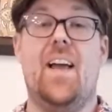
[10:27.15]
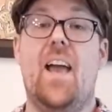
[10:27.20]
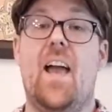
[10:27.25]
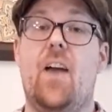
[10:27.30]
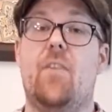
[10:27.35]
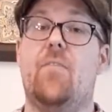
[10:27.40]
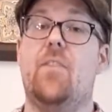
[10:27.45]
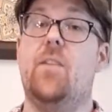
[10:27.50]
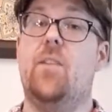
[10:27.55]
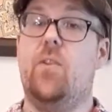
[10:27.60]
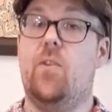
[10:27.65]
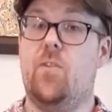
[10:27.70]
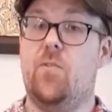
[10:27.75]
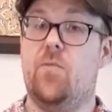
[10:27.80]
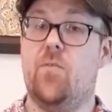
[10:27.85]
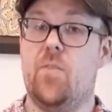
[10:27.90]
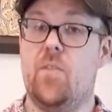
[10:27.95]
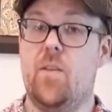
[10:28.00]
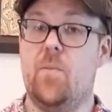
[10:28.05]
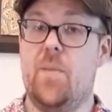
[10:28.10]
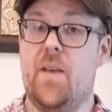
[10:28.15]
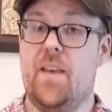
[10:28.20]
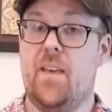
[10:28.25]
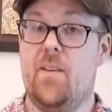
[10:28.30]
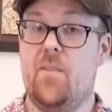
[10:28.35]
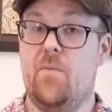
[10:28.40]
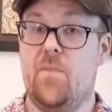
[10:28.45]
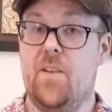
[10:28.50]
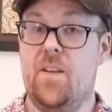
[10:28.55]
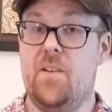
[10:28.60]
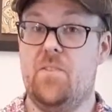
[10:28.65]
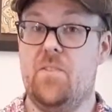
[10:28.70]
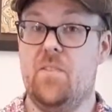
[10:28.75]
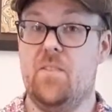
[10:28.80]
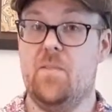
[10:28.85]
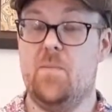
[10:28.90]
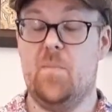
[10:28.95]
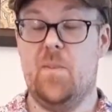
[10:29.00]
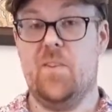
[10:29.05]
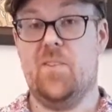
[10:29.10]
I haven't looked for them at
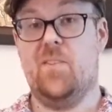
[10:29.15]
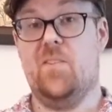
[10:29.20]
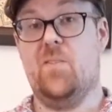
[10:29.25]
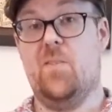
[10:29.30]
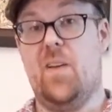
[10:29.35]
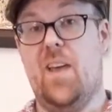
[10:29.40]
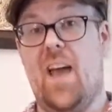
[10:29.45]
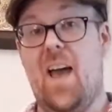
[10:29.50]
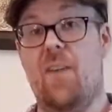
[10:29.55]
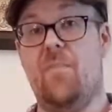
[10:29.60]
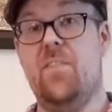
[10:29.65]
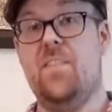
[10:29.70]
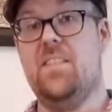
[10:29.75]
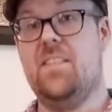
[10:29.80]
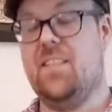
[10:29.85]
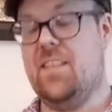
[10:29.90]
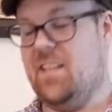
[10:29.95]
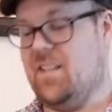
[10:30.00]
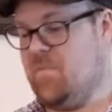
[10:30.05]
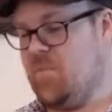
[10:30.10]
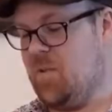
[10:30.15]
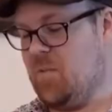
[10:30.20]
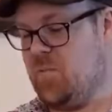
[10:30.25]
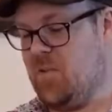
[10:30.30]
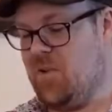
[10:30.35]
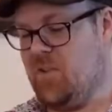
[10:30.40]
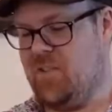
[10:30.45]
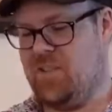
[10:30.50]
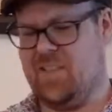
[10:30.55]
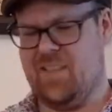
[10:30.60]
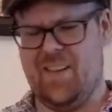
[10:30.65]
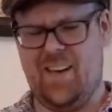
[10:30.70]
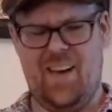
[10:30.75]
conventions much, so I haven't seen them in person.